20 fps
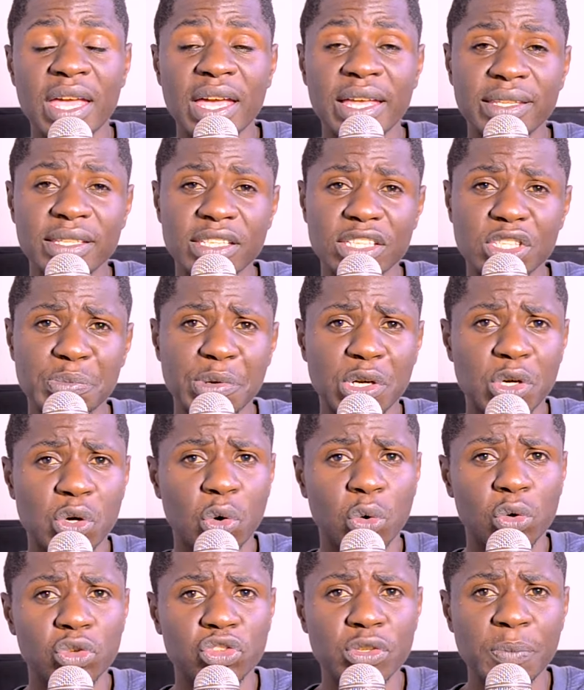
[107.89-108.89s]
This is
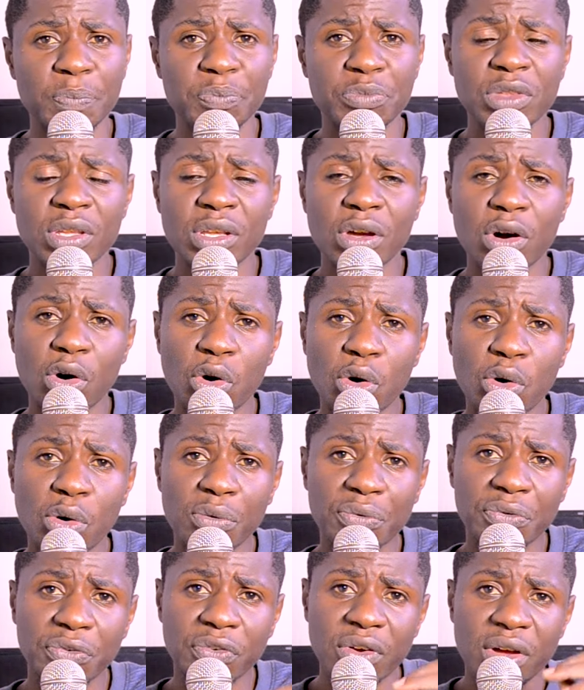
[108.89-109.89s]
because
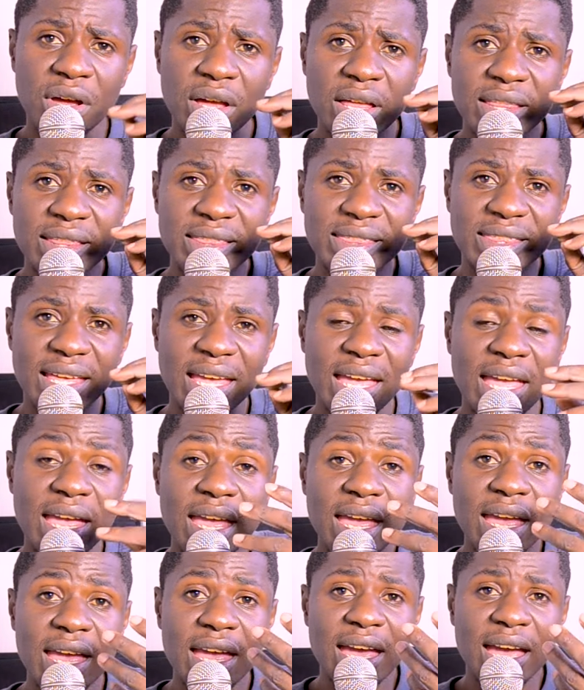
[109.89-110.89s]
of
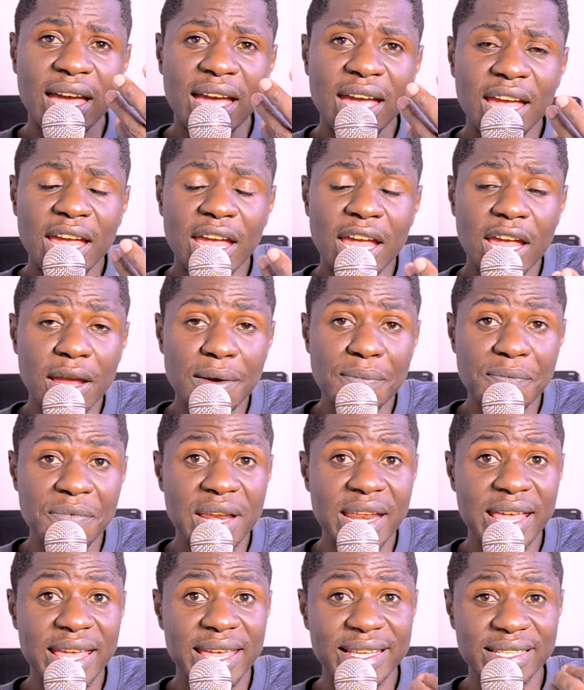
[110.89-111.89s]
the
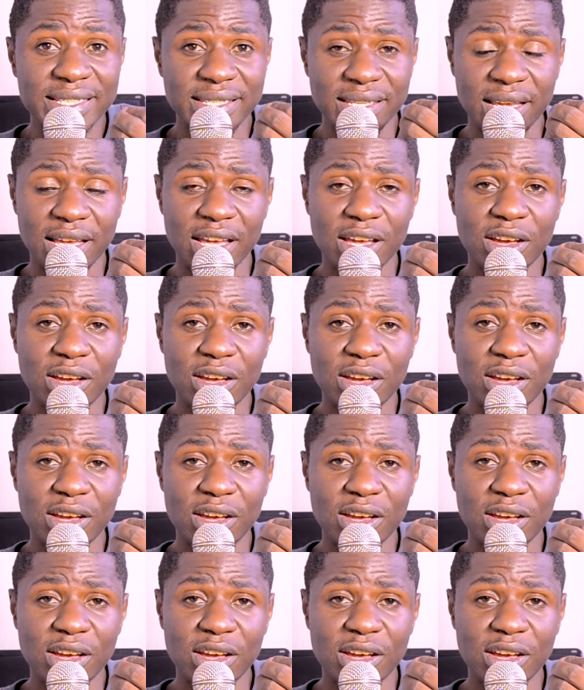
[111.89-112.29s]
heaviness